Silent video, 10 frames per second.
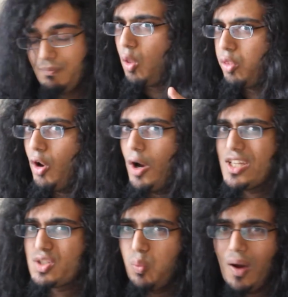Although,
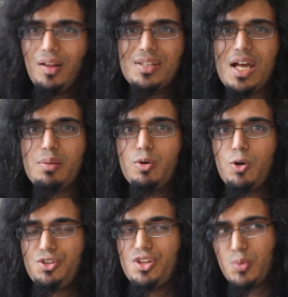as well as Animal
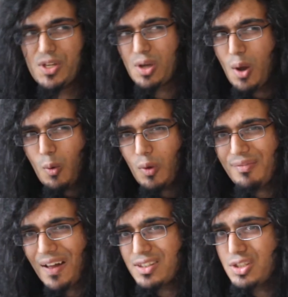Crossing Switch, we've
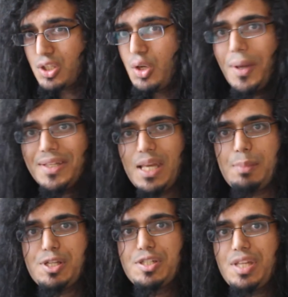had 2
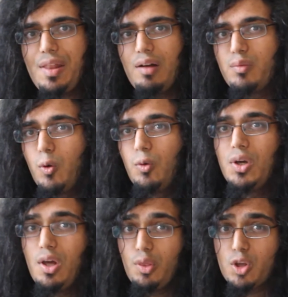exceptions to that rule,
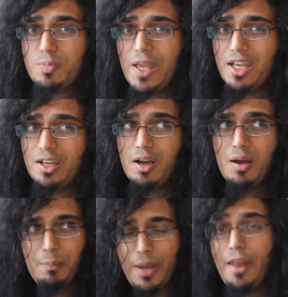those being
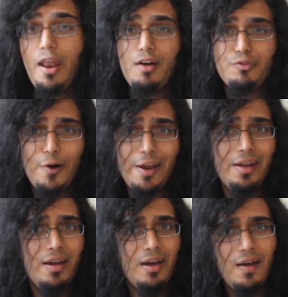Bayonetta 3
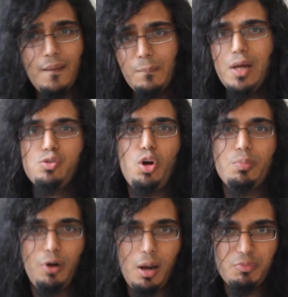and Metroid
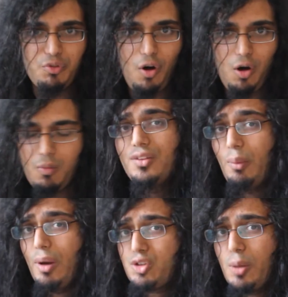Prime 4. Now,
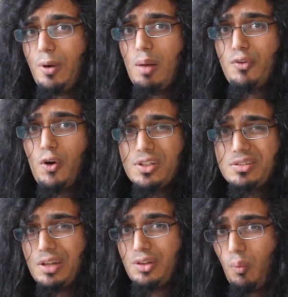Metroid Prime 4
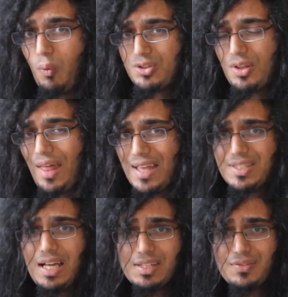Nintendo wasn't that
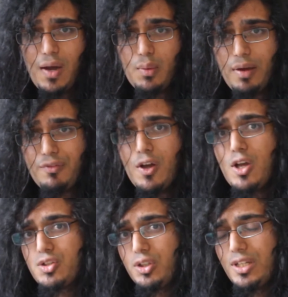satisfied with,
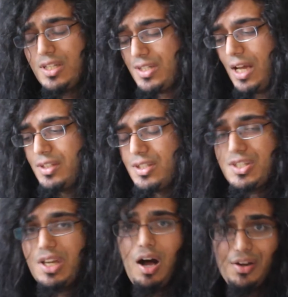so they decided to
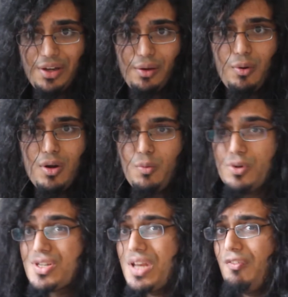start anew,
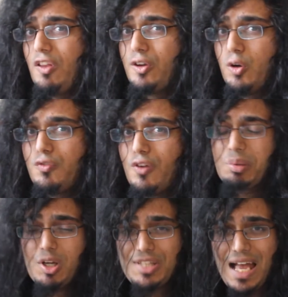which is definitely a good
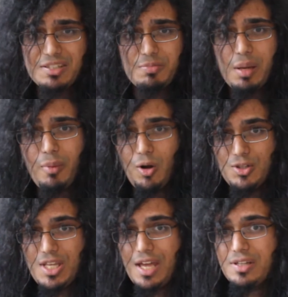because as Miyamoto
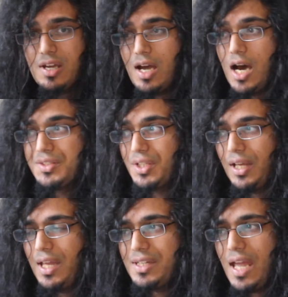said, a
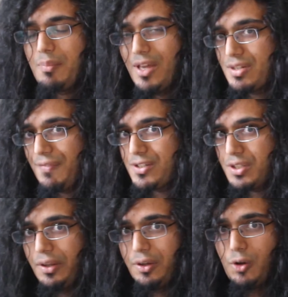delayed game is
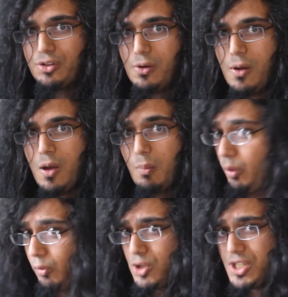eventually good, but
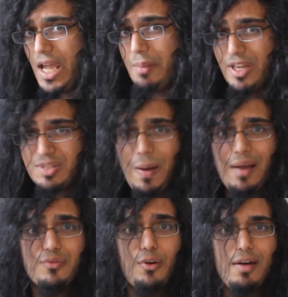a rush game is
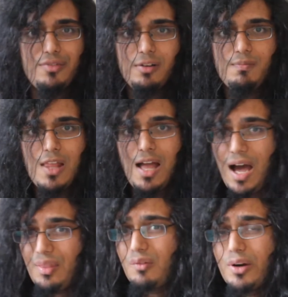bad forever,
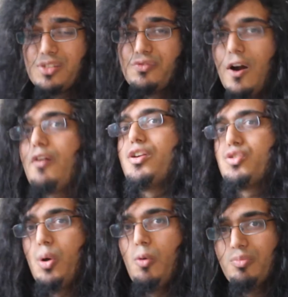and that rings very
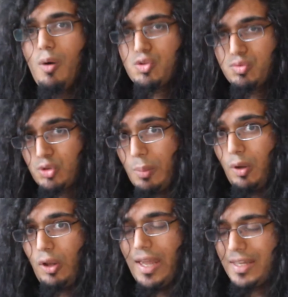true with most
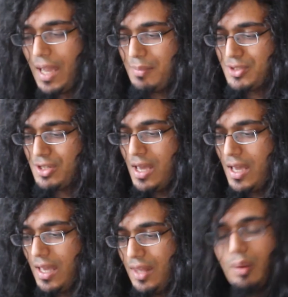AAA games
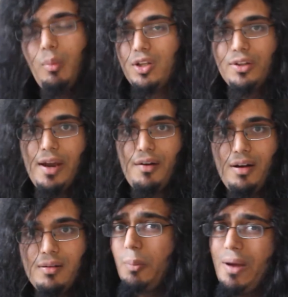in the modern
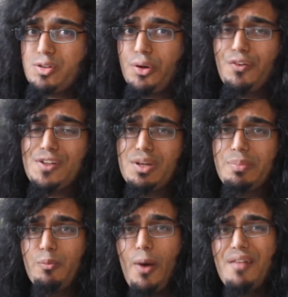era. But Metroid fans have
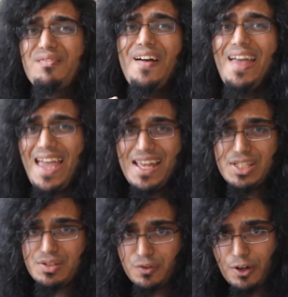been waiting for
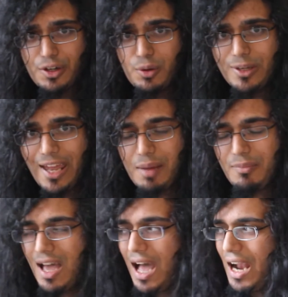ages for a new game,
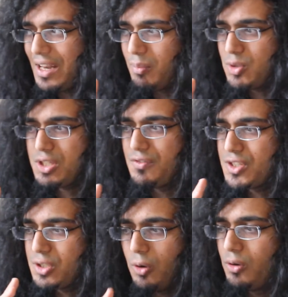and it must have
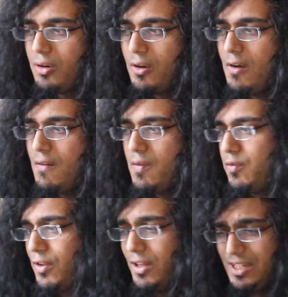stung
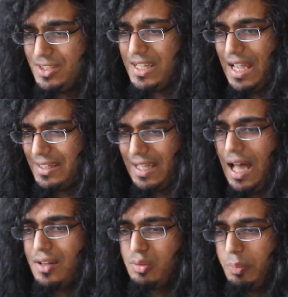for it to get
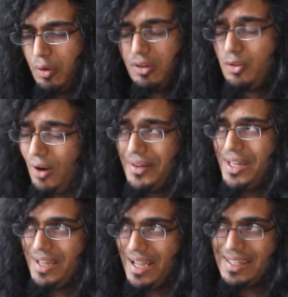canned, but
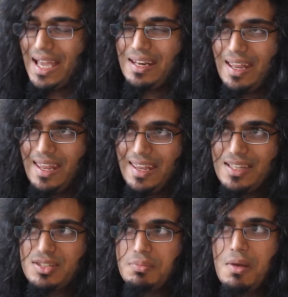granted, again, it
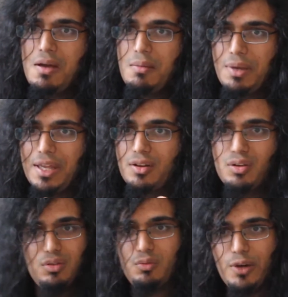is being
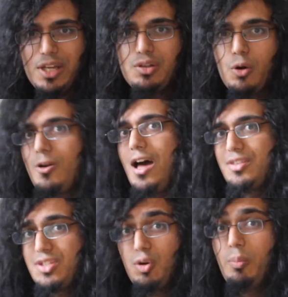redone
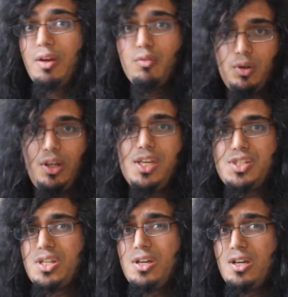and still being
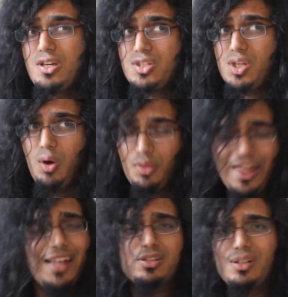released, so
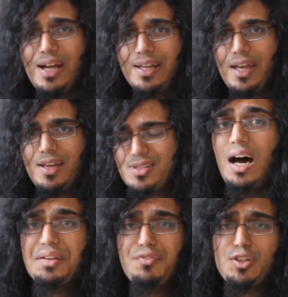that's good, I guess.
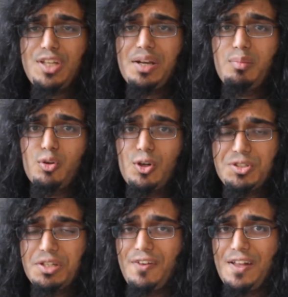And if us Animal
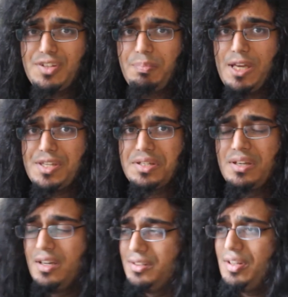Crossing fans are pissed,
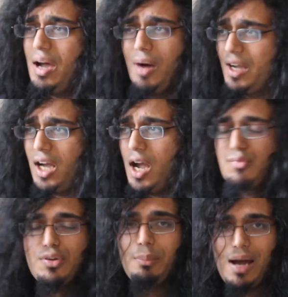damn, I can't
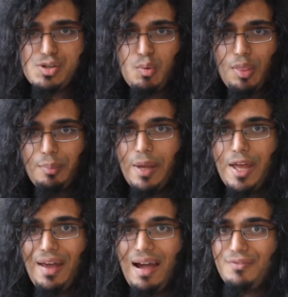even imagine what the
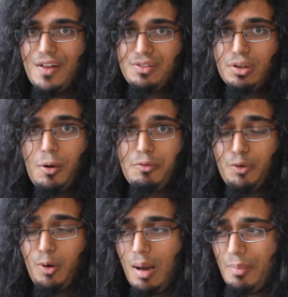Bayonetta fans are going
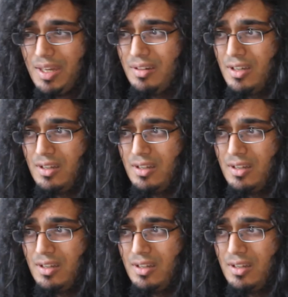through. I mean,